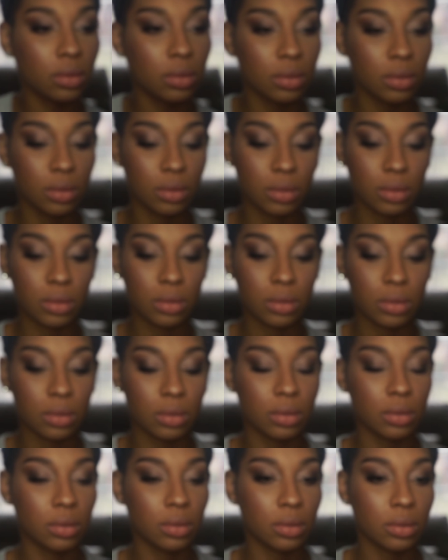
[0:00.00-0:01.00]
to see her
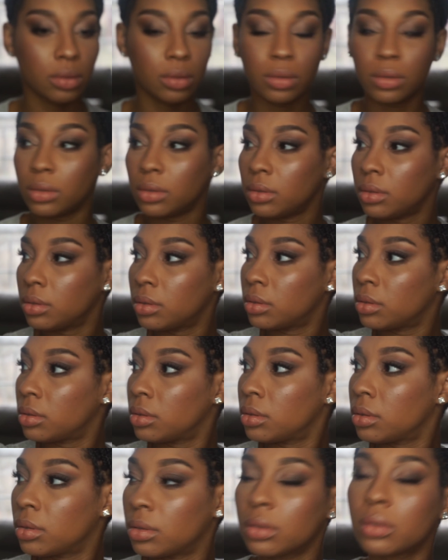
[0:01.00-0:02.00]
highlight, we are
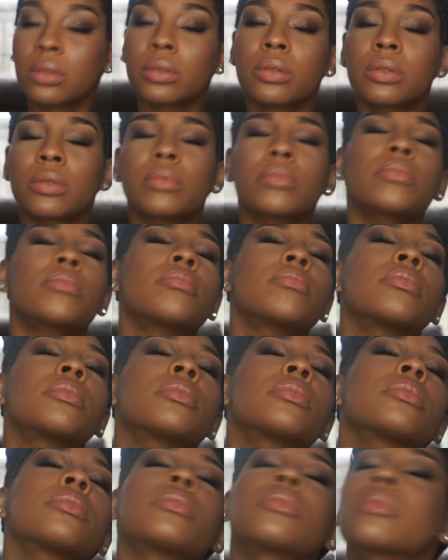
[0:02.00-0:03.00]
going in with the
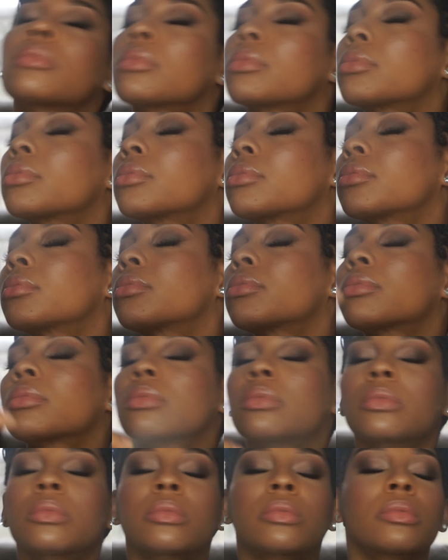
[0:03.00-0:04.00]
Dewy
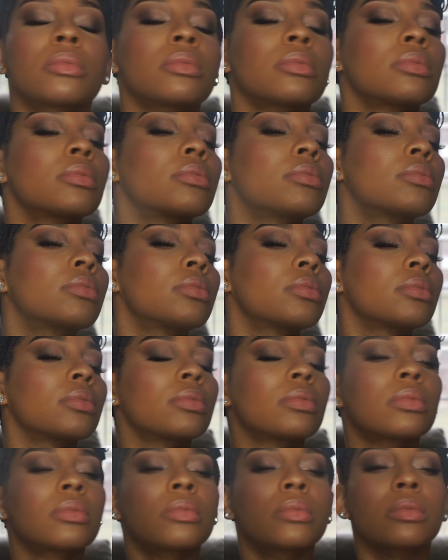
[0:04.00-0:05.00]
Spray by
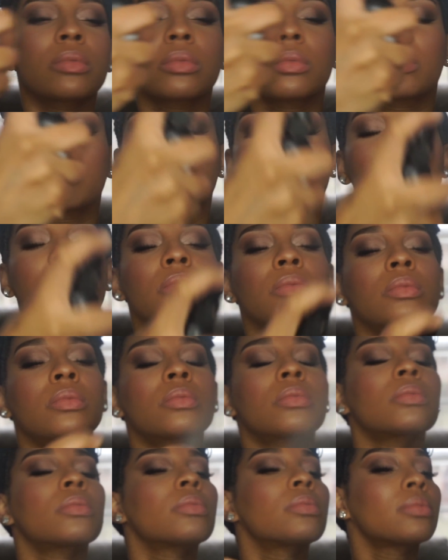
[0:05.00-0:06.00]
NYX. Truth
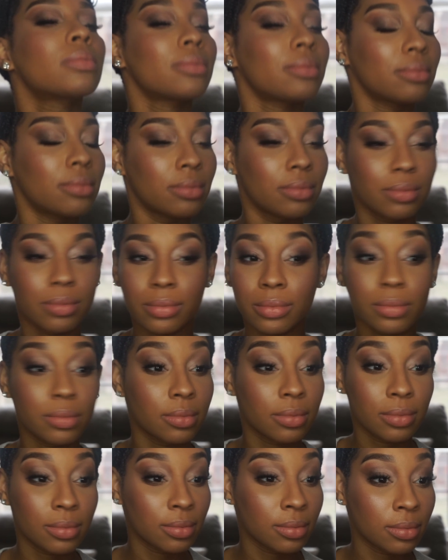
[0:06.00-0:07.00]
is, I just love to spray the
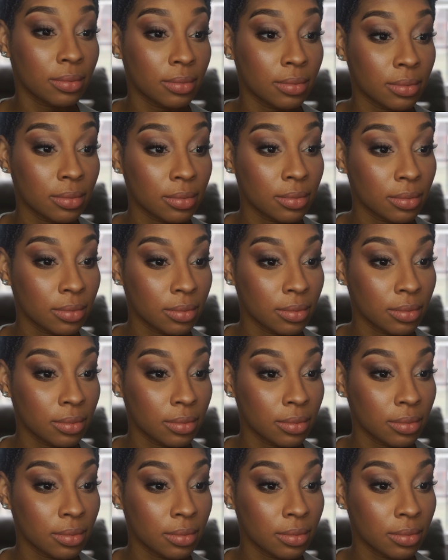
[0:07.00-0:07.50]
hell out of myself.